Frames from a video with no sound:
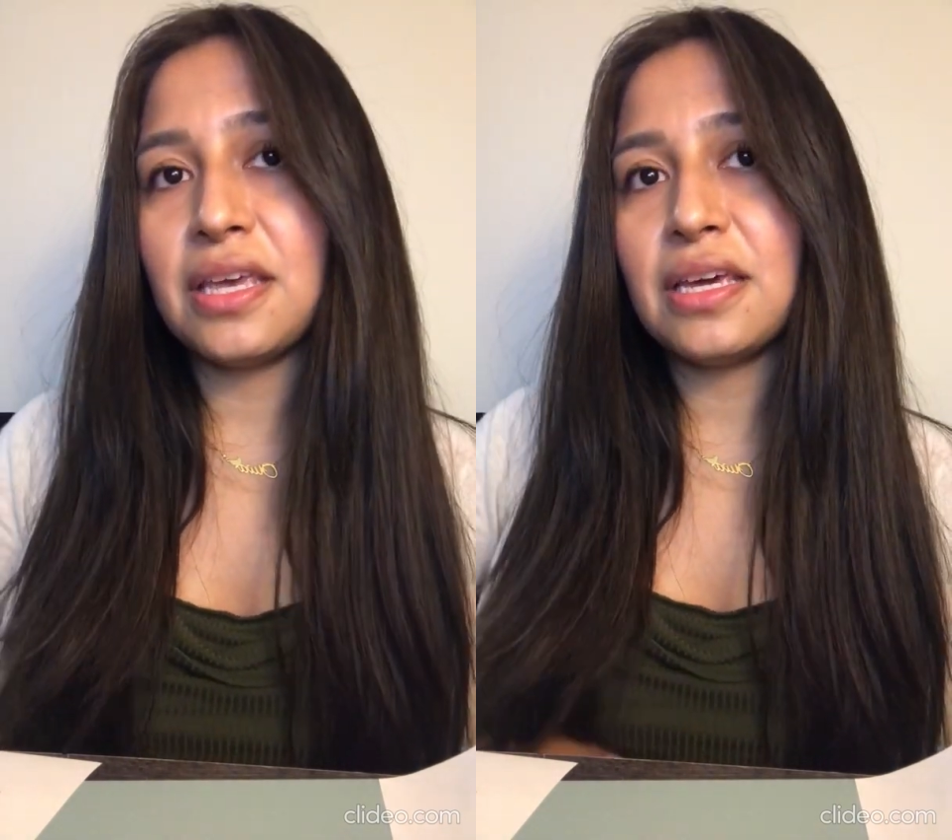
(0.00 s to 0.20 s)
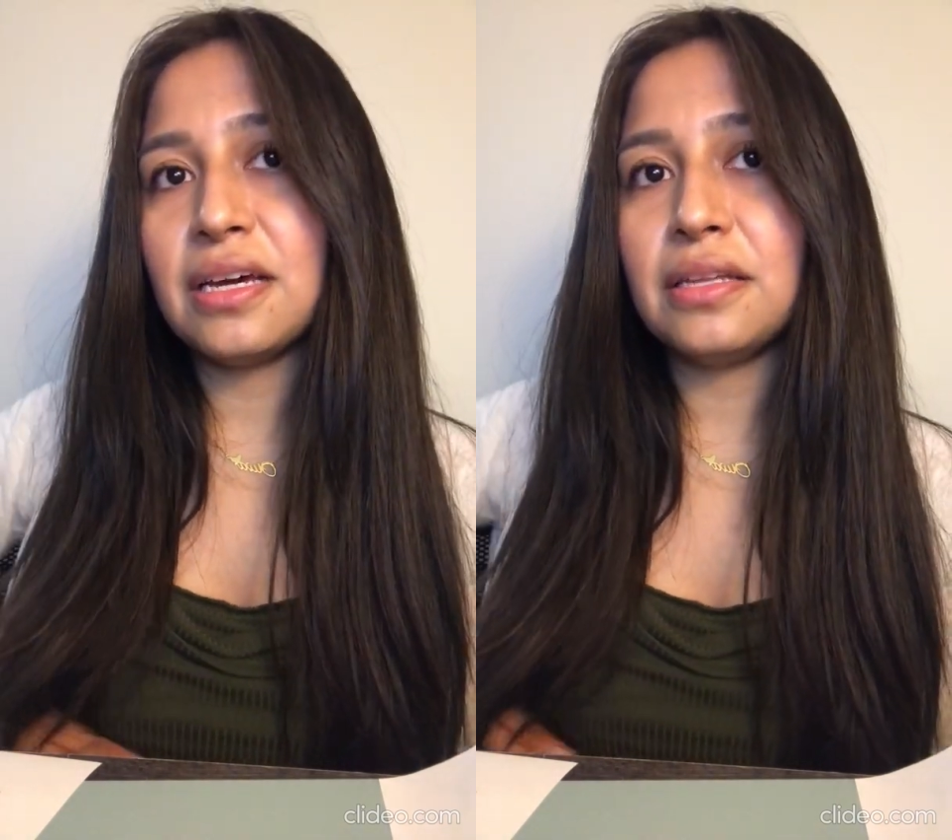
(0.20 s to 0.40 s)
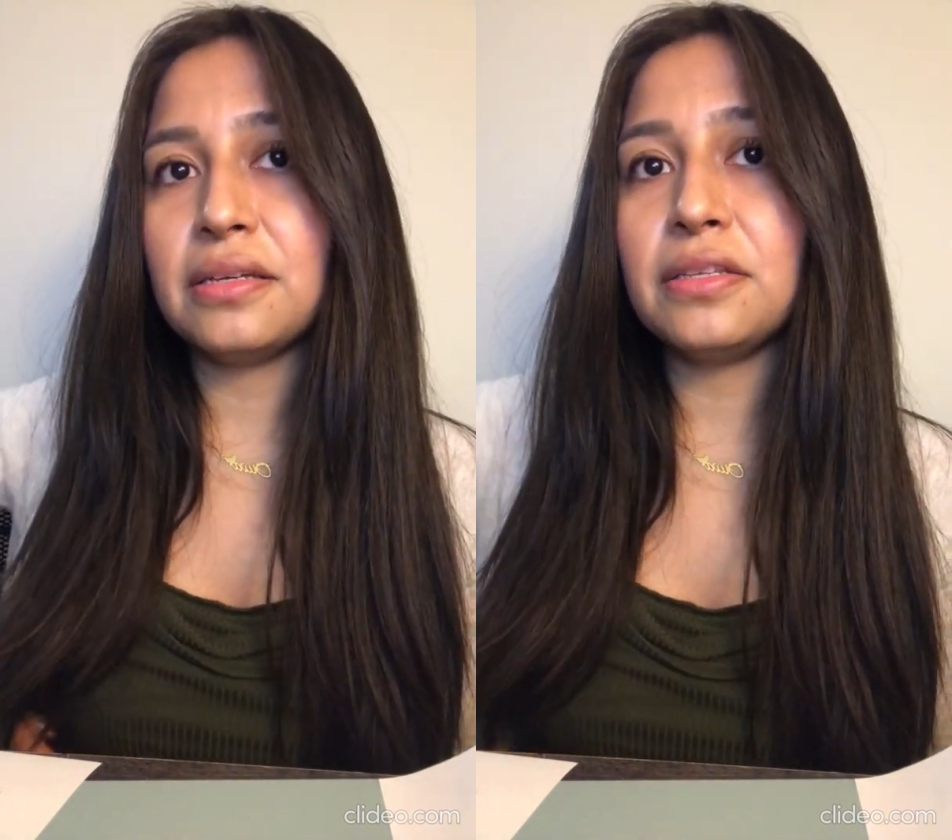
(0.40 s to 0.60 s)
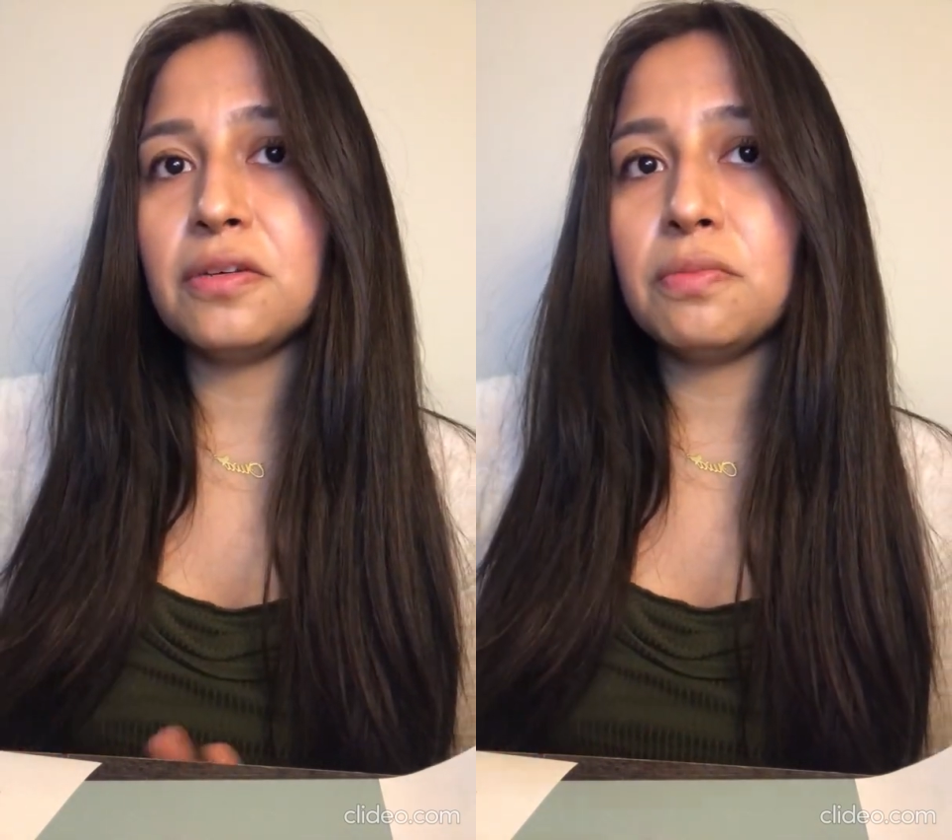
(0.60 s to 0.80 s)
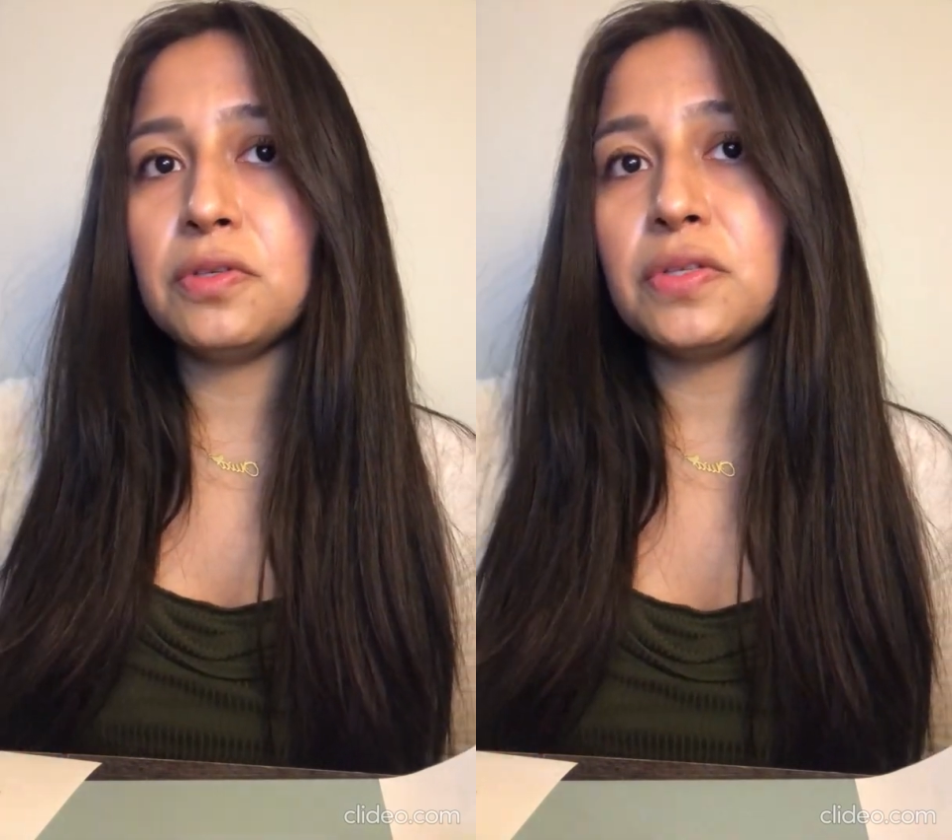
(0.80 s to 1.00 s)
and the
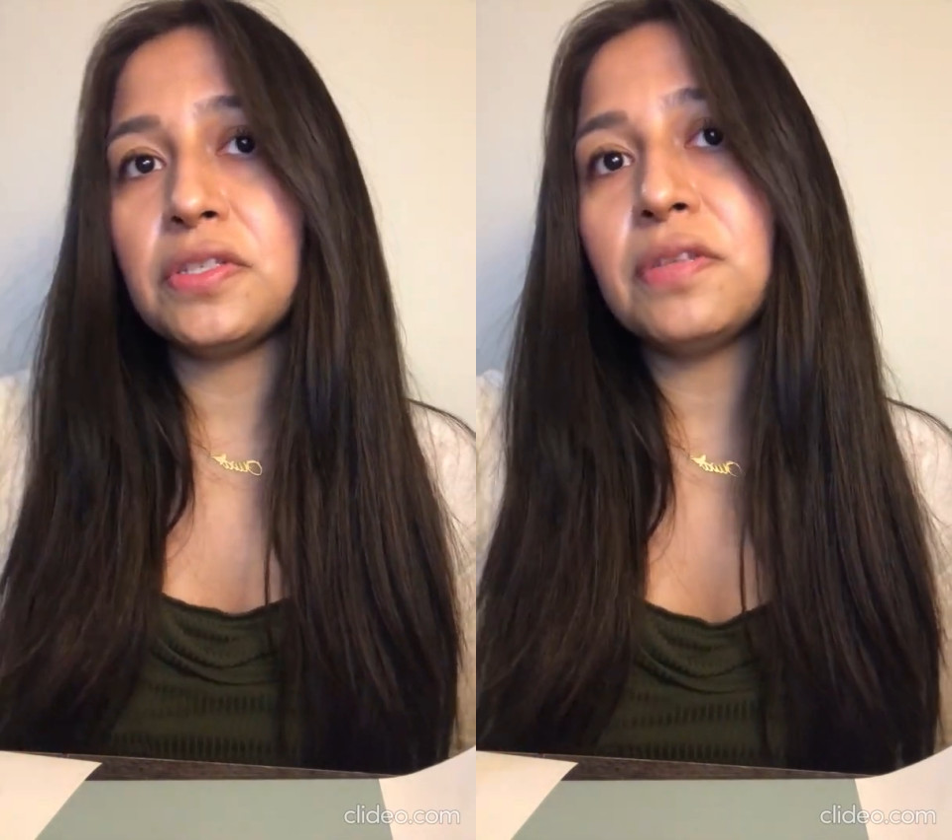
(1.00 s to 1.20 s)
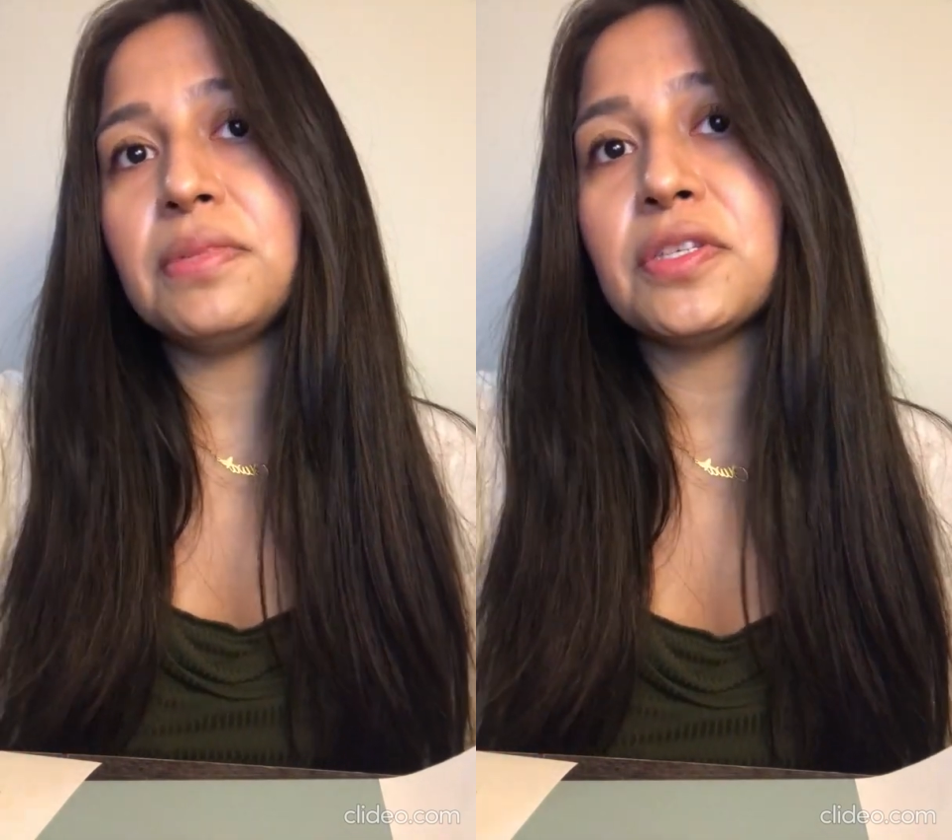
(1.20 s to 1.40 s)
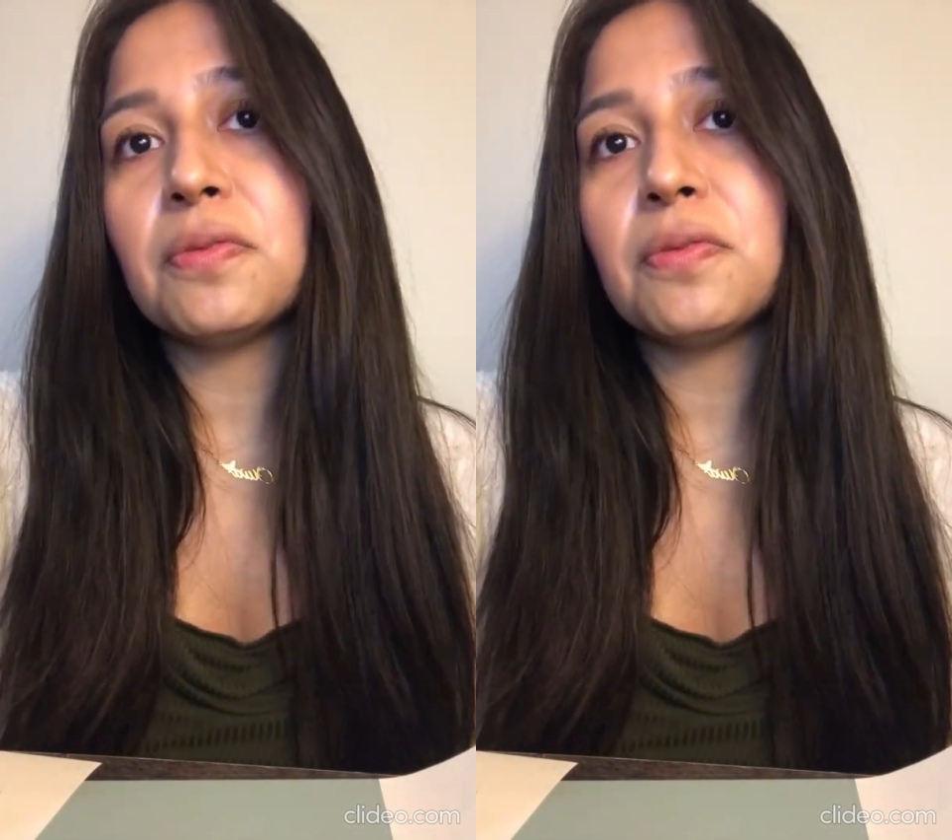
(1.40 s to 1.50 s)
immune system is